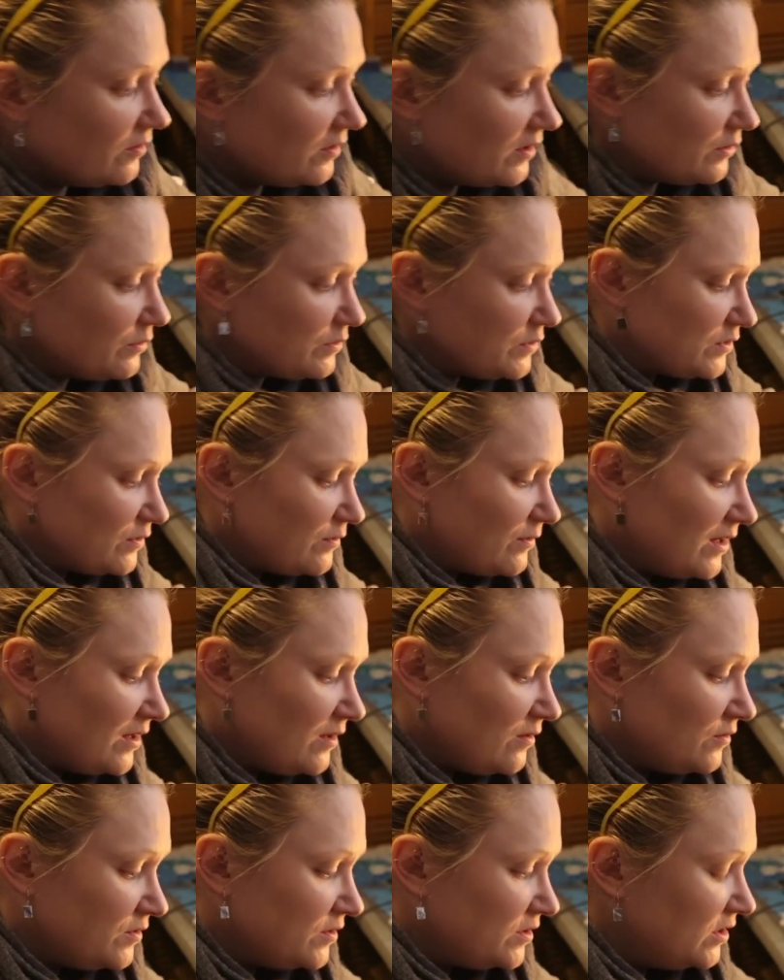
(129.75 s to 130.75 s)
It was
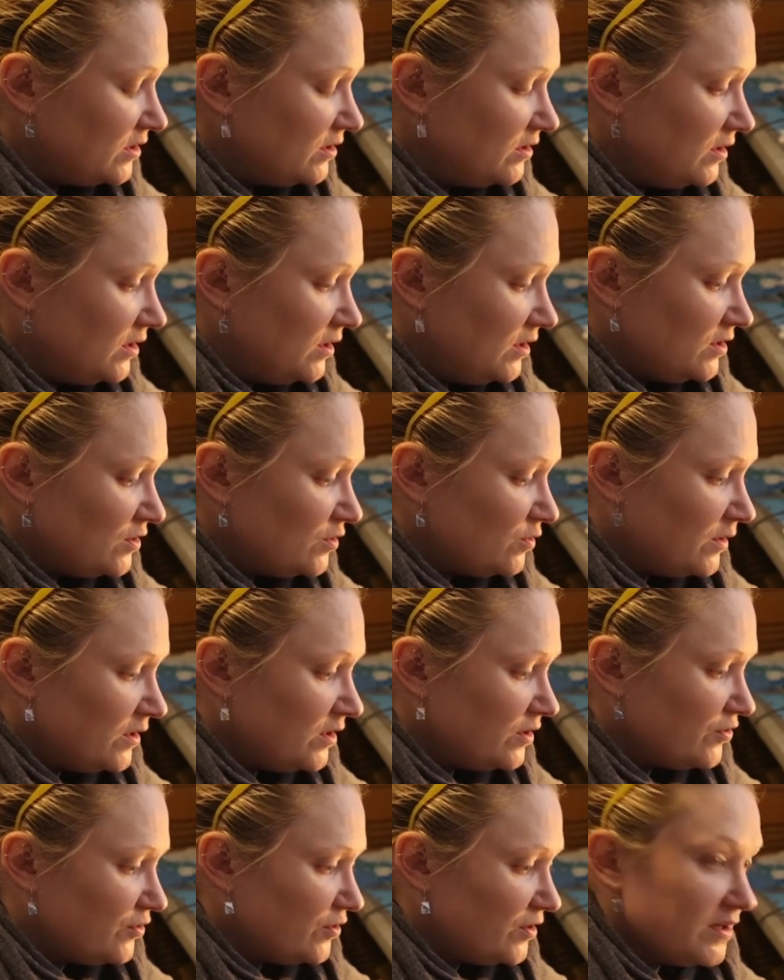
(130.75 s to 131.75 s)
around
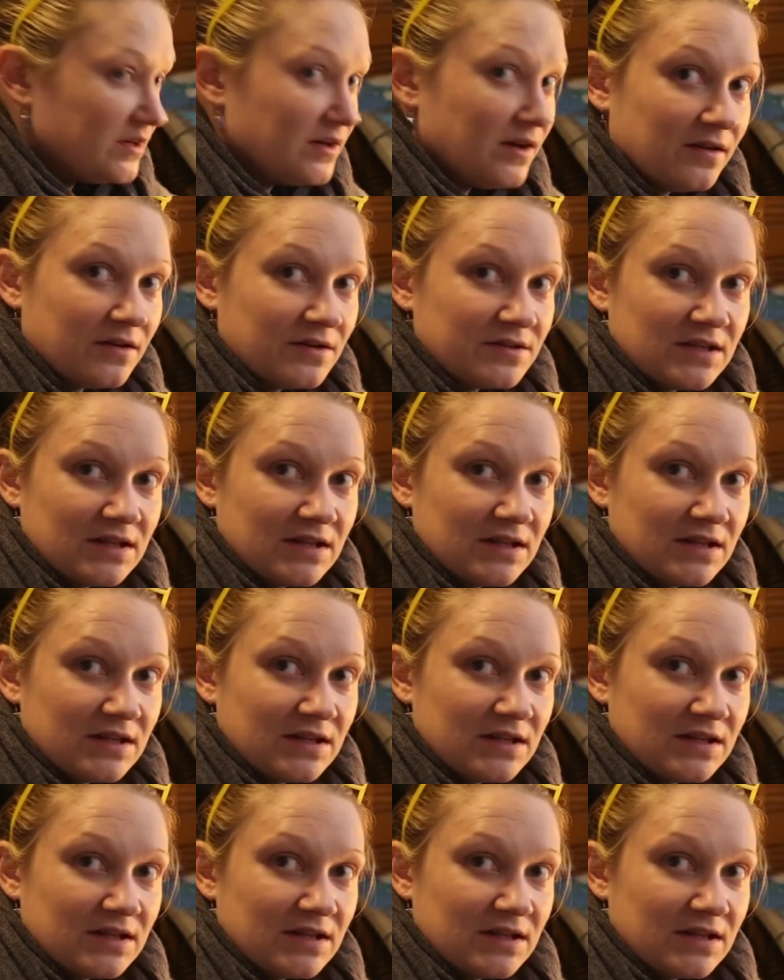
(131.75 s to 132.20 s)
$20 or $30,